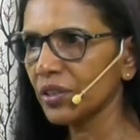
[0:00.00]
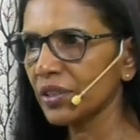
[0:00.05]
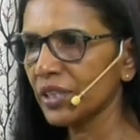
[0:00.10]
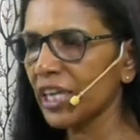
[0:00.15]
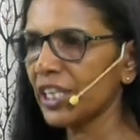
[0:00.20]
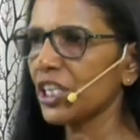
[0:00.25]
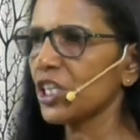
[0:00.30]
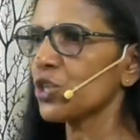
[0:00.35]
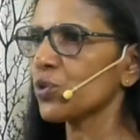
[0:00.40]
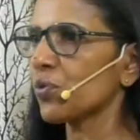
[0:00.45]

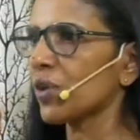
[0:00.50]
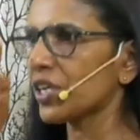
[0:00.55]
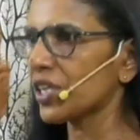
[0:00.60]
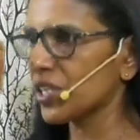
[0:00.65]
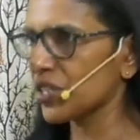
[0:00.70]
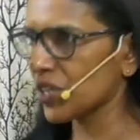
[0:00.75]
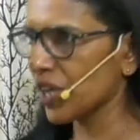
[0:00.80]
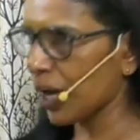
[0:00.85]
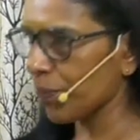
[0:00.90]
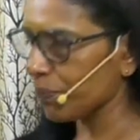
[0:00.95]
That is what
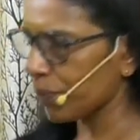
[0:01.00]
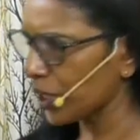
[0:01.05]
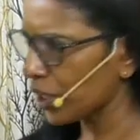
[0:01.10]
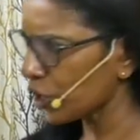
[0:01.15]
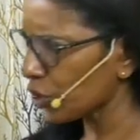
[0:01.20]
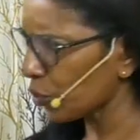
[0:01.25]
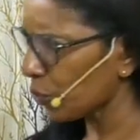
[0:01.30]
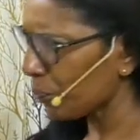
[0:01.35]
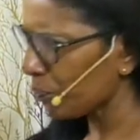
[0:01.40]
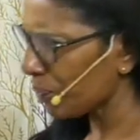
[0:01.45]
is
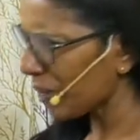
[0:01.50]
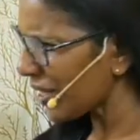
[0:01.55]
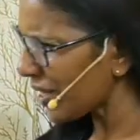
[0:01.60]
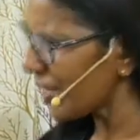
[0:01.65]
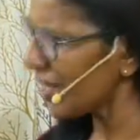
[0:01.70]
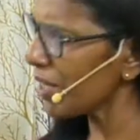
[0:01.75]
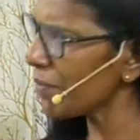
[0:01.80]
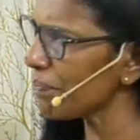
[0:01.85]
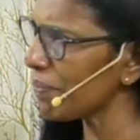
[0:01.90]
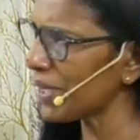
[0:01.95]
happening to
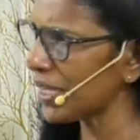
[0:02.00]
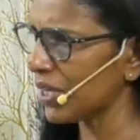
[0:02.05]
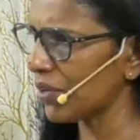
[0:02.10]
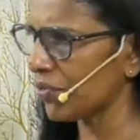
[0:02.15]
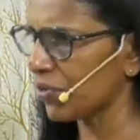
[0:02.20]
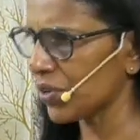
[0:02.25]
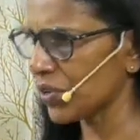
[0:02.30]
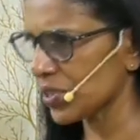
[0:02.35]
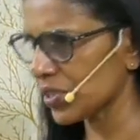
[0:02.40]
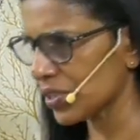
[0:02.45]
many
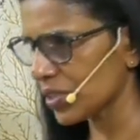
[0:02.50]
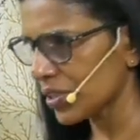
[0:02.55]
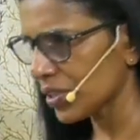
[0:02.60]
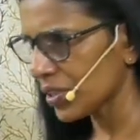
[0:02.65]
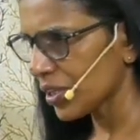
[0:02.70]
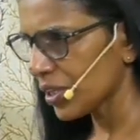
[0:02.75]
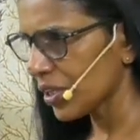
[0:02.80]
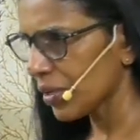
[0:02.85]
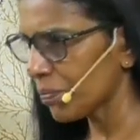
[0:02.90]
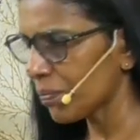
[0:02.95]
believers.
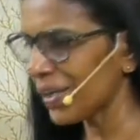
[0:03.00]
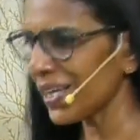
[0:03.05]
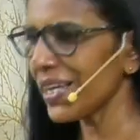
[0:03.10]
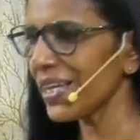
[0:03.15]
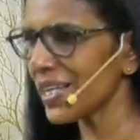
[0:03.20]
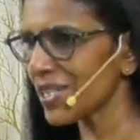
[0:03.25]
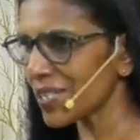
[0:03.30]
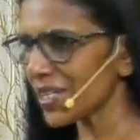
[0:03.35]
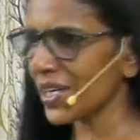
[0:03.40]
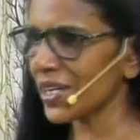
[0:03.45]

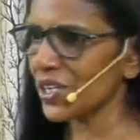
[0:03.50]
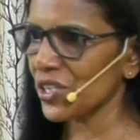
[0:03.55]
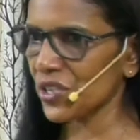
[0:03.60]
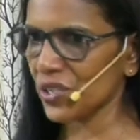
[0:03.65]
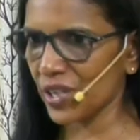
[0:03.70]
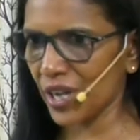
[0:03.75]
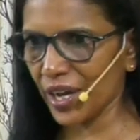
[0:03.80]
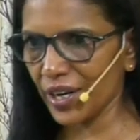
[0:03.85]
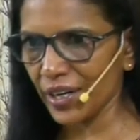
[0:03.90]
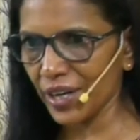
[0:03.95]
Please
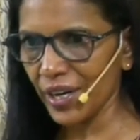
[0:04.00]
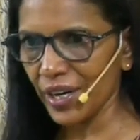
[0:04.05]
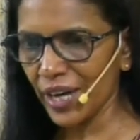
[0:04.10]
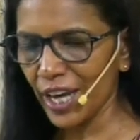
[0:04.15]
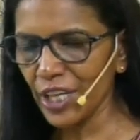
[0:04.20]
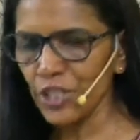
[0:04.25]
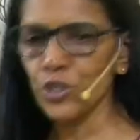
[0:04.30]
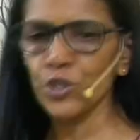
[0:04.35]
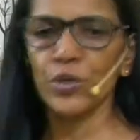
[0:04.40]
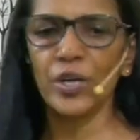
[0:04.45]
understand.
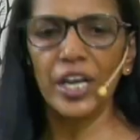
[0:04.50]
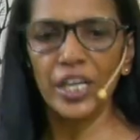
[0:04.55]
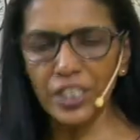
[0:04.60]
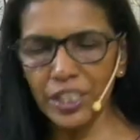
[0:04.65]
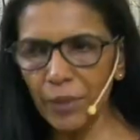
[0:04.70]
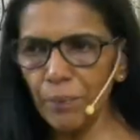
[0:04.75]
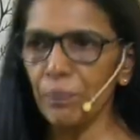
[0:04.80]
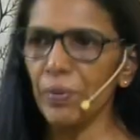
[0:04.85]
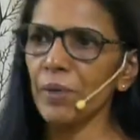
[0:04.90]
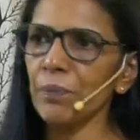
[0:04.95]

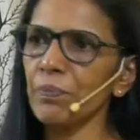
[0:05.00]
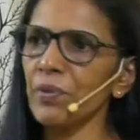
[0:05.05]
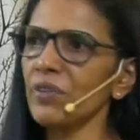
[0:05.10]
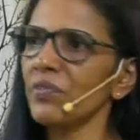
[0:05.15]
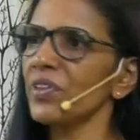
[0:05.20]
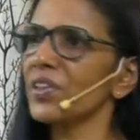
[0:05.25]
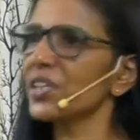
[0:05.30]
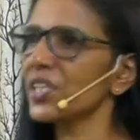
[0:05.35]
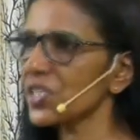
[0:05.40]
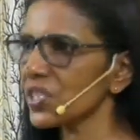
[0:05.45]
Educate the people
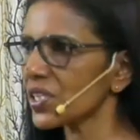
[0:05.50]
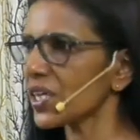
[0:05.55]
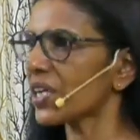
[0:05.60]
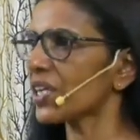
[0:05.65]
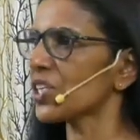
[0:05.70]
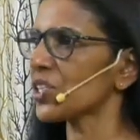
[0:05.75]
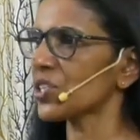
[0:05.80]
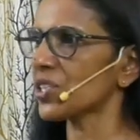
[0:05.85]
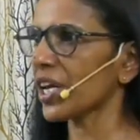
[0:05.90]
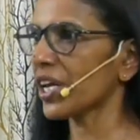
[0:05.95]
with this
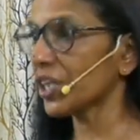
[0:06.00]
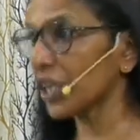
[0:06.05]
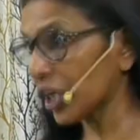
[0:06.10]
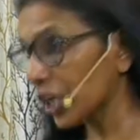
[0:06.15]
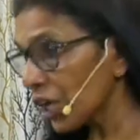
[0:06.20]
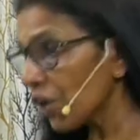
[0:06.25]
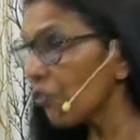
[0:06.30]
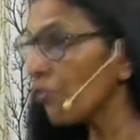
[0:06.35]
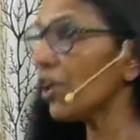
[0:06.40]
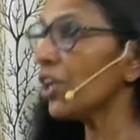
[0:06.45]
understanding.
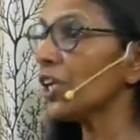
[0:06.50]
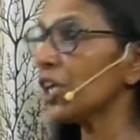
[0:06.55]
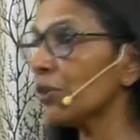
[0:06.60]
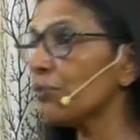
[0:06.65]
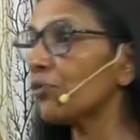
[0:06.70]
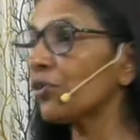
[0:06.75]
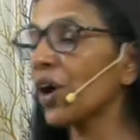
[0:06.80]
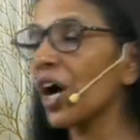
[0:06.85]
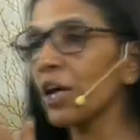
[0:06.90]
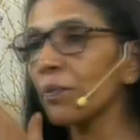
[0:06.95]
If
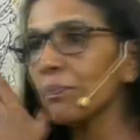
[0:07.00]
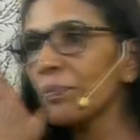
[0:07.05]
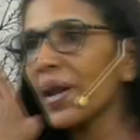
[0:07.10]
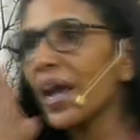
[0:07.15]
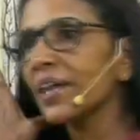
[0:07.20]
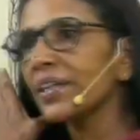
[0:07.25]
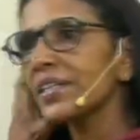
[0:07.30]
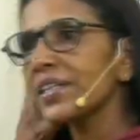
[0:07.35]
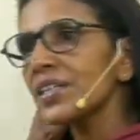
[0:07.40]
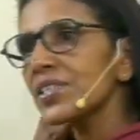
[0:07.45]
you are
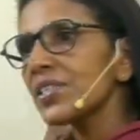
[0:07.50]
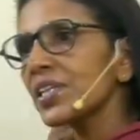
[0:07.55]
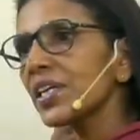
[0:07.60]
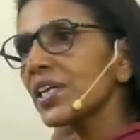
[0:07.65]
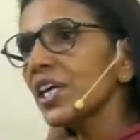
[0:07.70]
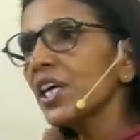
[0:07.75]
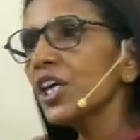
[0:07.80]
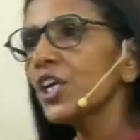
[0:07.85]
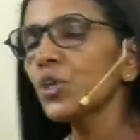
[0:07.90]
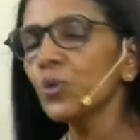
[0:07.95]
practicing,
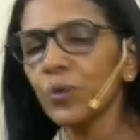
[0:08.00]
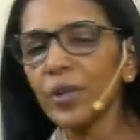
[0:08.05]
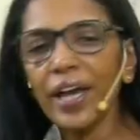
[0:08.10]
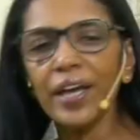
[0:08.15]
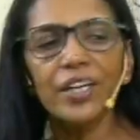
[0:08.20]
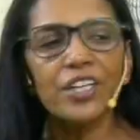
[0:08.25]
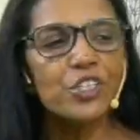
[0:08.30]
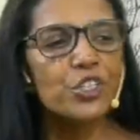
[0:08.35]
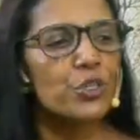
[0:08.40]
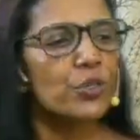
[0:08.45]
you
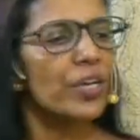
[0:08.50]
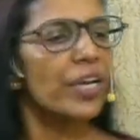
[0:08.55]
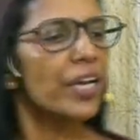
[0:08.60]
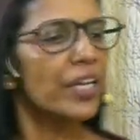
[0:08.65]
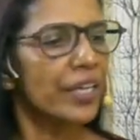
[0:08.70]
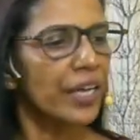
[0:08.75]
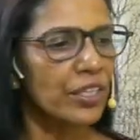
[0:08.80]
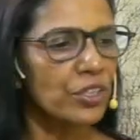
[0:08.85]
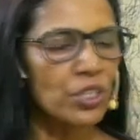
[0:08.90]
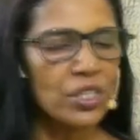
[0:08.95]
can
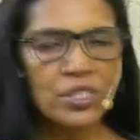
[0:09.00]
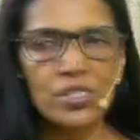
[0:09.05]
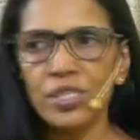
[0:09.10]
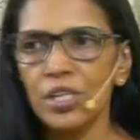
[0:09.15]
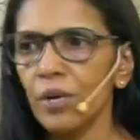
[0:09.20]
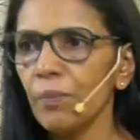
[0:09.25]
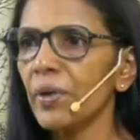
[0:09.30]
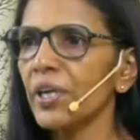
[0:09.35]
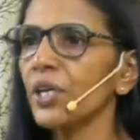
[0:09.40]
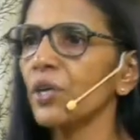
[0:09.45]
educate
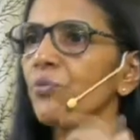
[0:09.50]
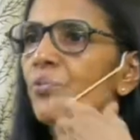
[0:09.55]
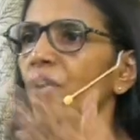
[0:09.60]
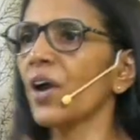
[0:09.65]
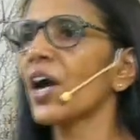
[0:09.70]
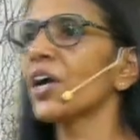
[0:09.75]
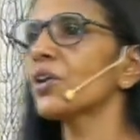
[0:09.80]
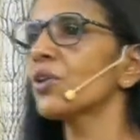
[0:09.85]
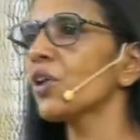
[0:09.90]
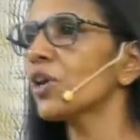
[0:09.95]
others. But if
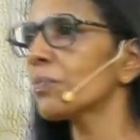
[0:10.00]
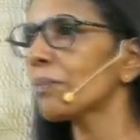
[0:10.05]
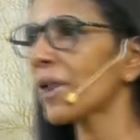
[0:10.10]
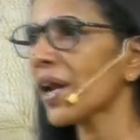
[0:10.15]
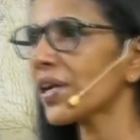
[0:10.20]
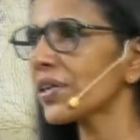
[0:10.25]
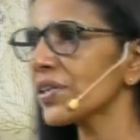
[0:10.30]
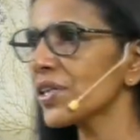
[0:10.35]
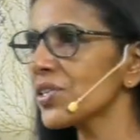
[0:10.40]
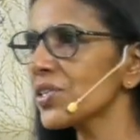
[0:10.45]
you are not
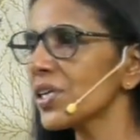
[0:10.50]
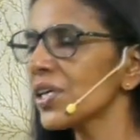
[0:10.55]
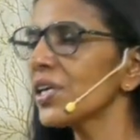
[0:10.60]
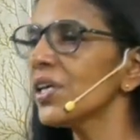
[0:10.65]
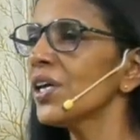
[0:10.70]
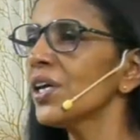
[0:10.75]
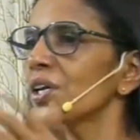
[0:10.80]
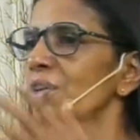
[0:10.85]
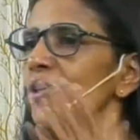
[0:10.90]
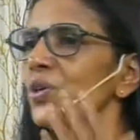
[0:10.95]
practicing,
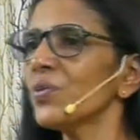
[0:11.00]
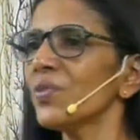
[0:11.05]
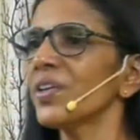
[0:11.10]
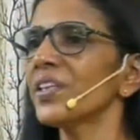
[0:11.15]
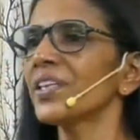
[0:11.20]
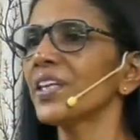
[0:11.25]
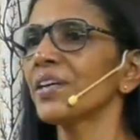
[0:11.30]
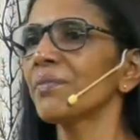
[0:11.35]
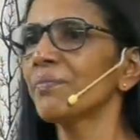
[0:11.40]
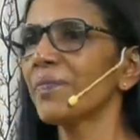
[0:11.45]
you will
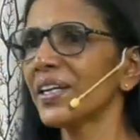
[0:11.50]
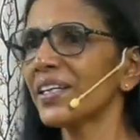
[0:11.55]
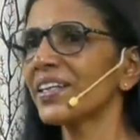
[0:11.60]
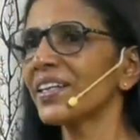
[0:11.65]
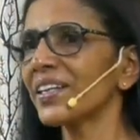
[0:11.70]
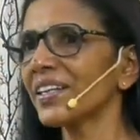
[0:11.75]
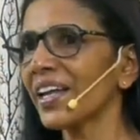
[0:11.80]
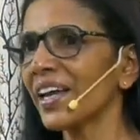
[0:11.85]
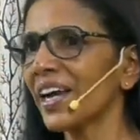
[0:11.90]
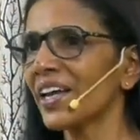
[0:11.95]
think
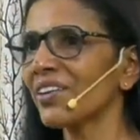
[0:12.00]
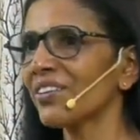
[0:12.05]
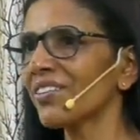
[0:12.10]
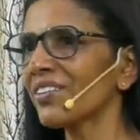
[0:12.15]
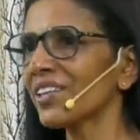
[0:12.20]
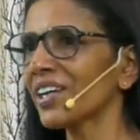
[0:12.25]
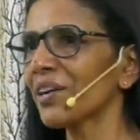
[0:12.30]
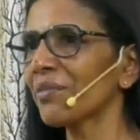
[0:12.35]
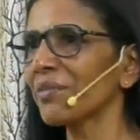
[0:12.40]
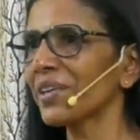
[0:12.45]
better they are
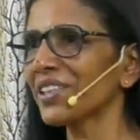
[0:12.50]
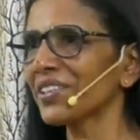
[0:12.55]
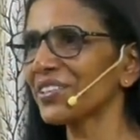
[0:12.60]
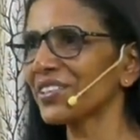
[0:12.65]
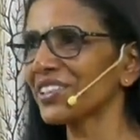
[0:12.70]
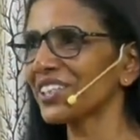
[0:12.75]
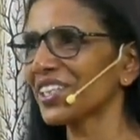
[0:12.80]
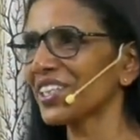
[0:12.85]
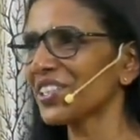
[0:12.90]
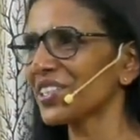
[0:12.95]
not coming
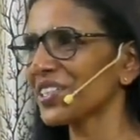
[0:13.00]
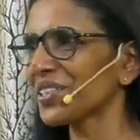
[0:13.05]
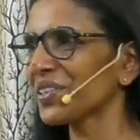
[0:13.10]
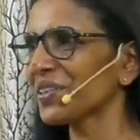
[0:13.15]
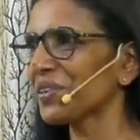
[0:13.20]
to church.